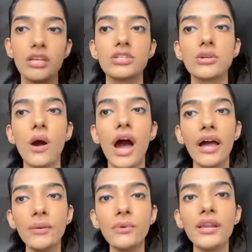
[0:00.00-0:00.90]
So
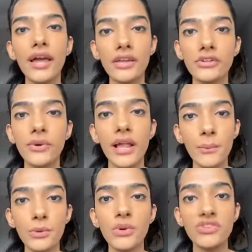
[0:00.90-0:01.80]
I would like to
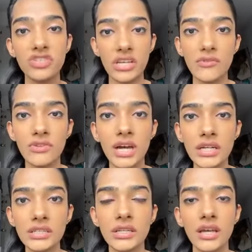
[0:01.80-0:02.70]
help you achieve
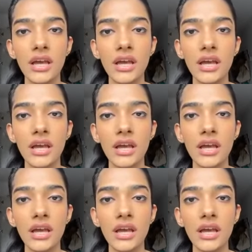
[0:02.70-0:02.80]
that.